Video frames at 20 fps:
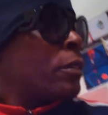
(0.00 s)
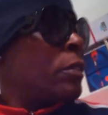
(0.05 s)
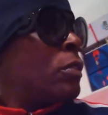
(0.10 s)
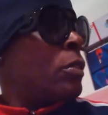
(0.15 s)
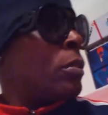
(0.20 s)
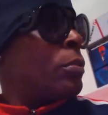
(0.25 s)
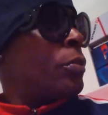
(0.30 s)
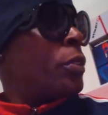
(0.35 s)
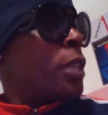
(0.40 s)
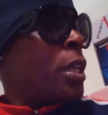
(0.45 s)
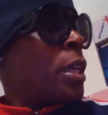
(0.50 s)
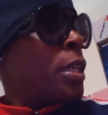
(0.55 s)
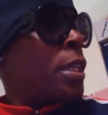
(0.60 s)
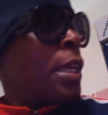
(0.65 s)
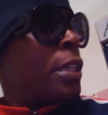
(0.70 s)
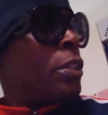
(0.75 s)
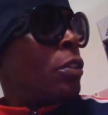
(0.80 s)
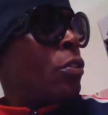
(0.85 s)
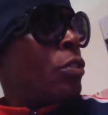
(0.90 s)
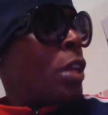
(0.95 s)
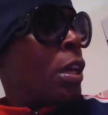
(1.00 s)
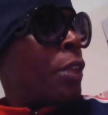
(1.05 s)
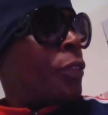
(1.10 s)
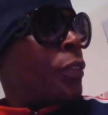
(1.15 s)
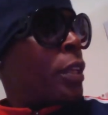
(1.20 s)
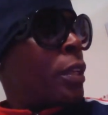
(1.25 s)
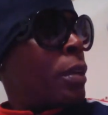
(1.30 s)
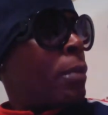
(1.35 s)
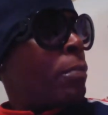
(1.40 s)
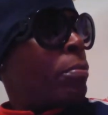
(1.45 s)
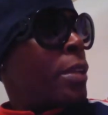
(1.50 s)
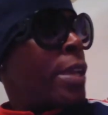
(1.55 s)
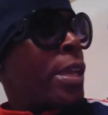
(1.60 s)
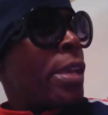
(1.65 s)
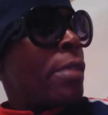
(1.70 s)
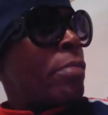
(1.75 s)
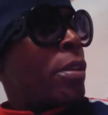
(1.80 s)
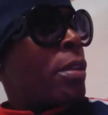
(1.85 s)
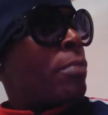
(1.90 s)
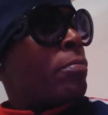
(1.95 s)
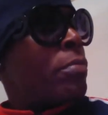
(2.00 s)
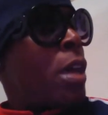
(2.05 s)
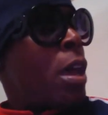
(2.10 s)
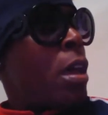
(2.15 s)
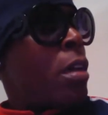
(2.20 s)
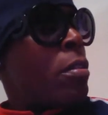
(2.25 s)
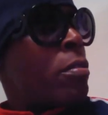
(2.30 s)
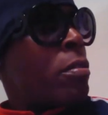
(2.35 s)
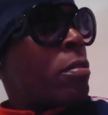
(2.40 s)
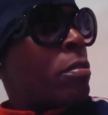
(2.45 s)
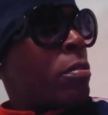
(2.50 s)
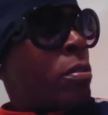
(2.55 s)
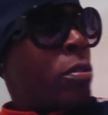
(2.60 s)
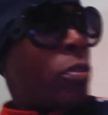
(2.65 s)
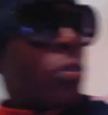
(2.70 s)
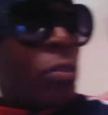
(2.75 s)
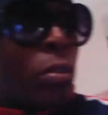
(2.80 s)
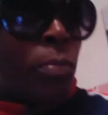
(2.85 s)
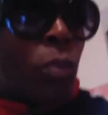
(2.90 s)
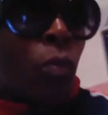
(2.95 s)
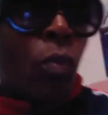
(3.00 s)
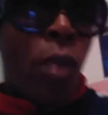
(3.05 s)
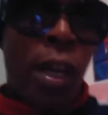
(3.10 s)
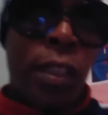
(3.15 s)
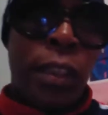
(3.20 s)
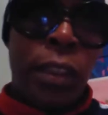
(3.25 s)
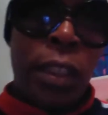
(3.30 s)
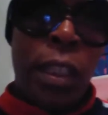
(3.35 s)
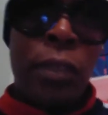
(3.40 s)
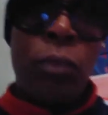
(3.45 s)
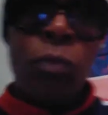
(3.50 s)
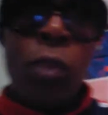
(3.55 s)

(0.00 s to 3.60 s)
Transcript: You know what I'm saying? I know y'all think I'm playing, but I'm not. I'm gonna watch out,